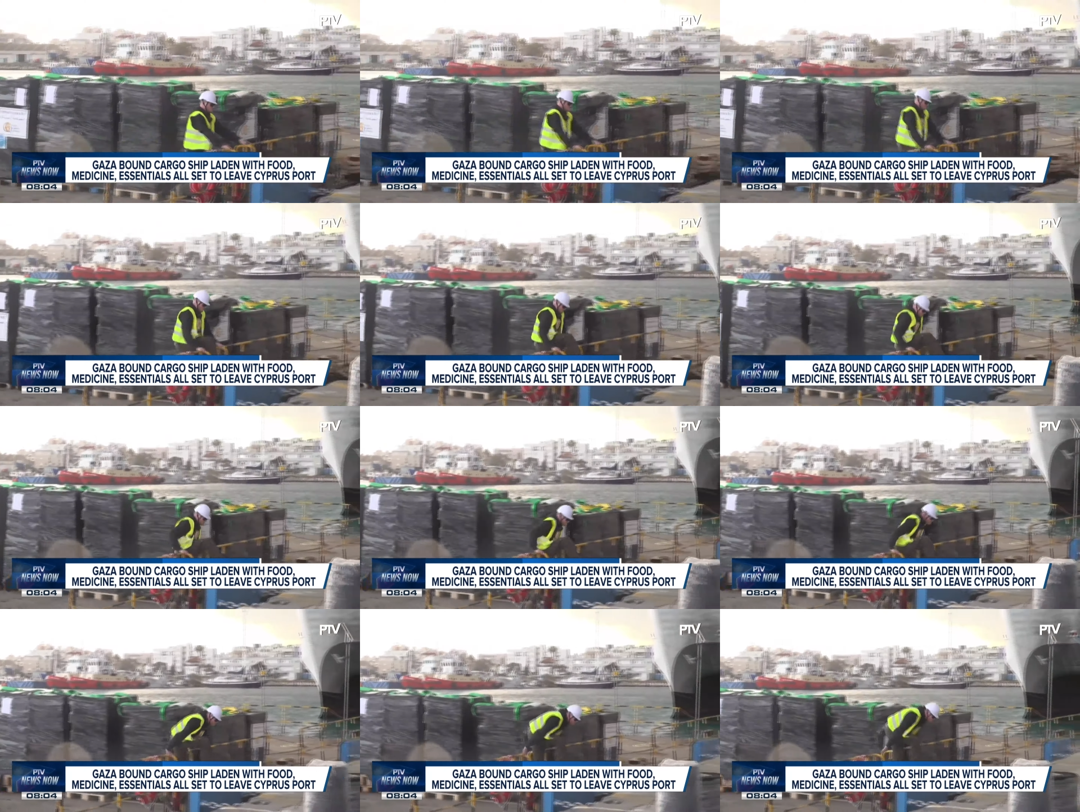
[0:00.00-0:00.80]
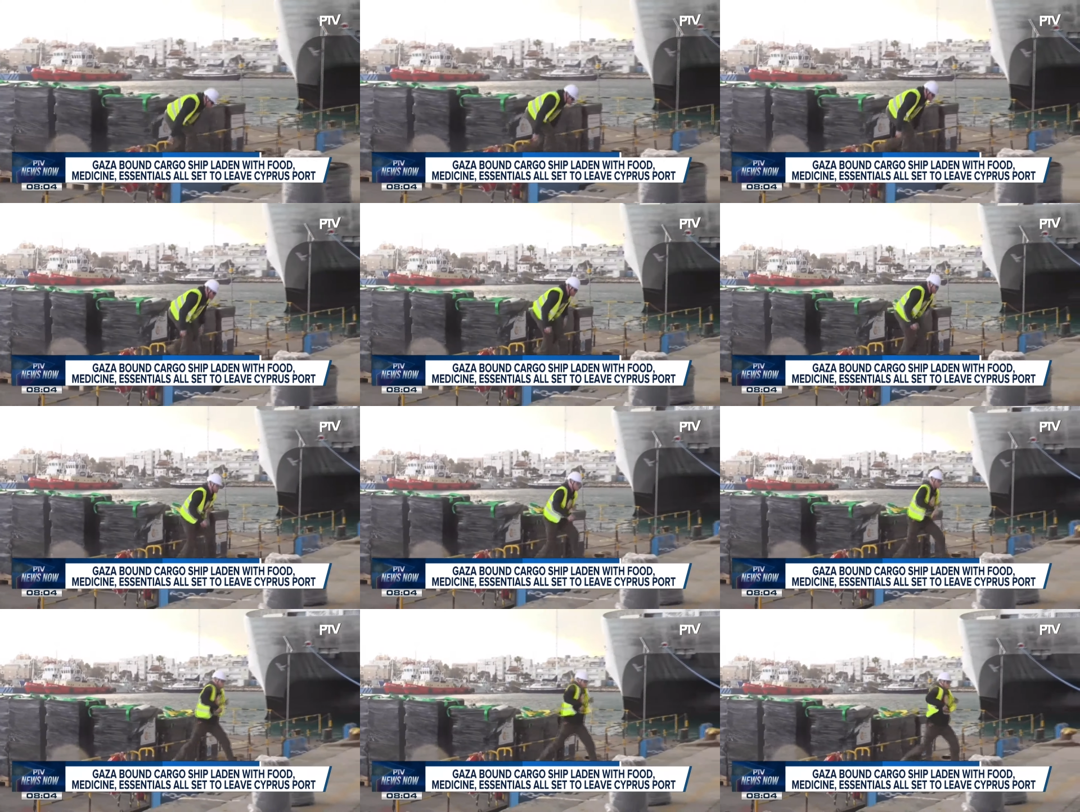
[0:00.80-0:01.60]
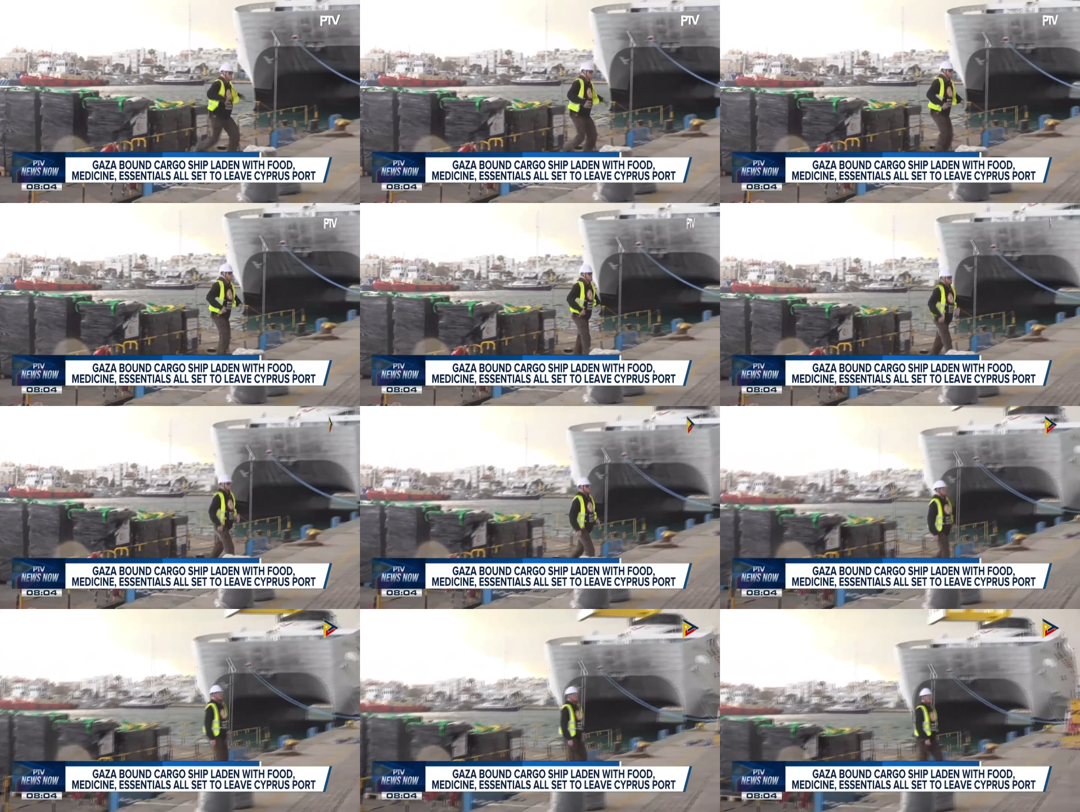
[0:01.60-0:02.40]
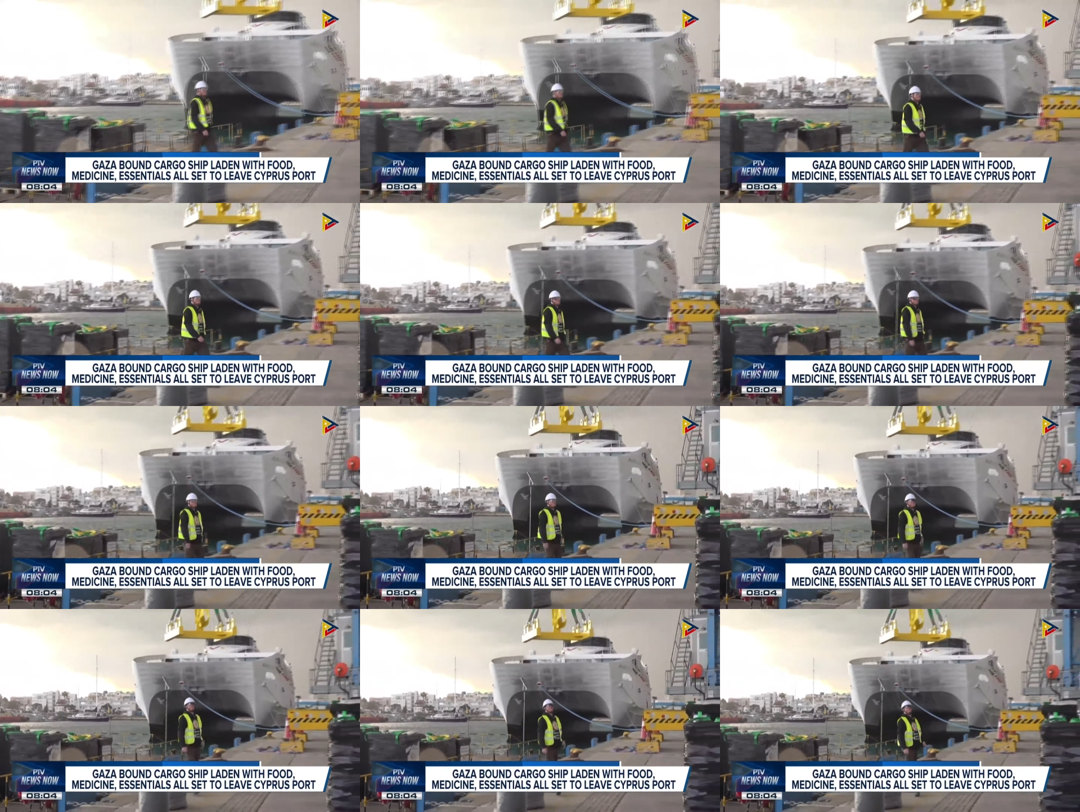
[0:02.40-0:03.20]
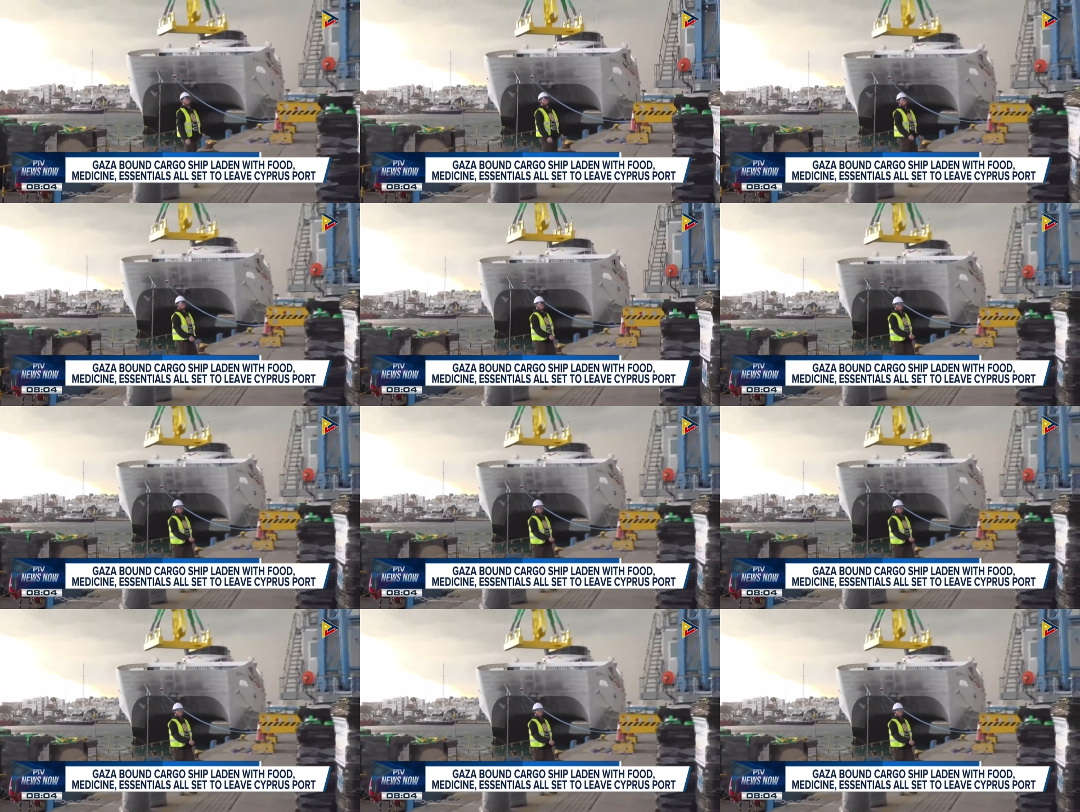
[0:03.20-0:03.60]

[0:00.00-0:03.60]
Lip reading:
[unreadable: no face in view]